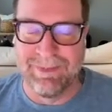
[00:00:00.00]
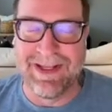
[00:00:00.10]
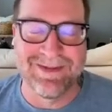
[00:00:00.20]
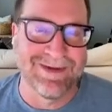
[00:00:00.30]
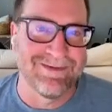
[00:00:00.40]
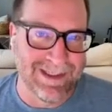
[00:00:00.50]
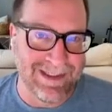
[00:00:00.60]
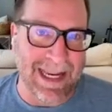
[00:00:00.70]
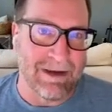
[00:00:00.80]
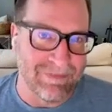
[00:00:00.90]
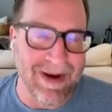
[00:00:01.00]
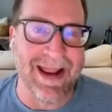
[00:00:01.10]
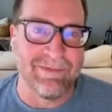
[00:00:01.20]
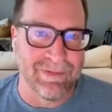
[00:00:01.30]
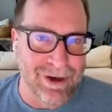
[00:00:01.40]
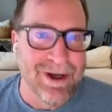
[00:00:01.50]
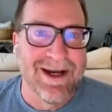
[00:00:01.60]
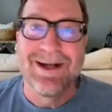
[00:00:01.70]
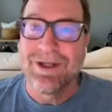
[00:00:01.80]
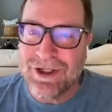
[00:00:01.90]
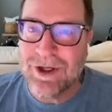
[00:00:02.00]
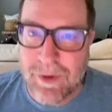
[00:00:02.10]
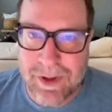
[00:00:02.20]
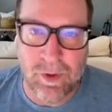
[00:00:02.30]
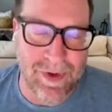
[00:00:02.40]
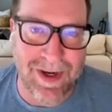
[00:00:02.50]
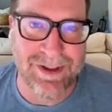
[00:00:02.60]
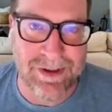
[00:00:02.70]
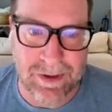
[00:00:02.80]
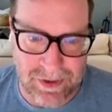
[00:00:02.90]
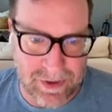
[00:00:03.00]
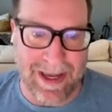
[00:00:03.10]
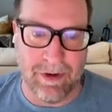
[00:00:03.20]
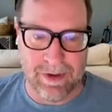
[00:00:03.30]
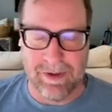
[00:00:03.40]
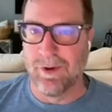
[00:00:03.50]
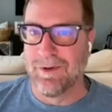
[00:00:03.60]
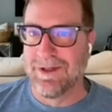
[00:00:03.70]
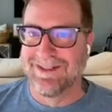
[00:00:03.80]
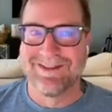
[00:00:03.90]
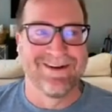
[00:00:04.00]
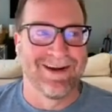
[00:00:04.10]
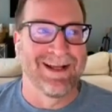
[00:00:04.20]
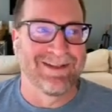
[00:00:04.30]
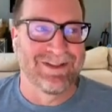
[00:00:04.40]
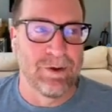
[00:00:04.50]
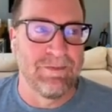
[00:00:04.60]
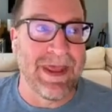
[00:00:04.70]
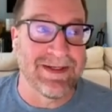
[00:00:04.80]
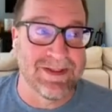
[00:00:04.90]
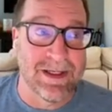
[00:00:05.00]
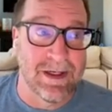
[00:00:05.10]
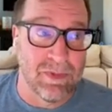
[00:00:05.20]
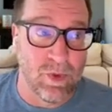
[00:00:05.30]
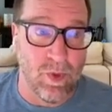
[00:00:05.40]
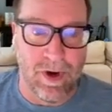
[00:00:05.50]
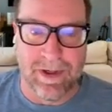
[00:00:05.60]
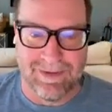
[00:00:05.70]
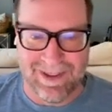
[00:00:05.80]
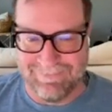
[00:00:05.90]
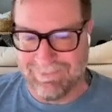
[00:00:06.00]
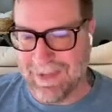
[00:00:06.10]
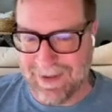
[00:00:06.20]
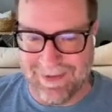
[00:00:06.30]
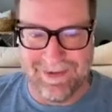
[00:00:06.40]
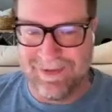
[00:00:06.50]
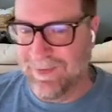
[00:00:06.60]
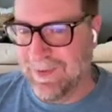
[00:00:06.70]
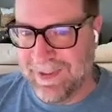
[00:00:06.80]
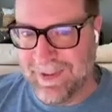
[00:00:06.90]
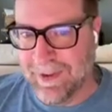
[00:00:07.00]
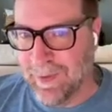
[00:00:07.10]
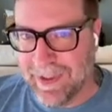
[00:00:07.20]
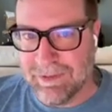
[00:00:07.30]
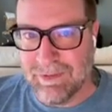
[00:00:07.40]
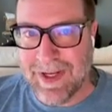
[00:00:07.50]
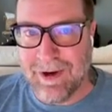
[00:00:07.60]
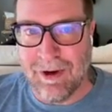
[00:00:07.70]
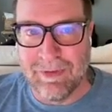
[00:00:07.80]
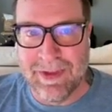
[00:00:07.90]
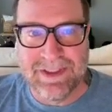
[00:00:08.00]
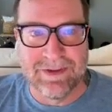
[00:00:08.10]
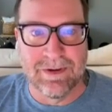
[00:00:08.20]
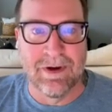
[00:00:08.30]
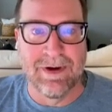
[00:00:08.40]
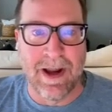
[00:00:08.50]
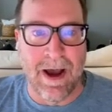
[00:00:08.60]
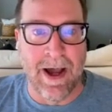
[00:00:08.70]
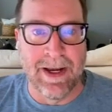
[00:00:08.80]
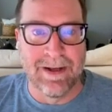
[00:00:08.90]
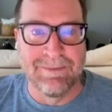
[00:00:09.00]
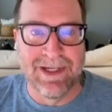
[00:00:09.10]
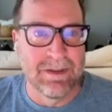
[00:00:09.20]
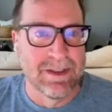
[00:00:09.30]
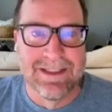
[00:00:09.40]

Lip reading: basically take forever to show you what I just showed you how to do. All right. So that's thing number one. And, we could read all of this or not, but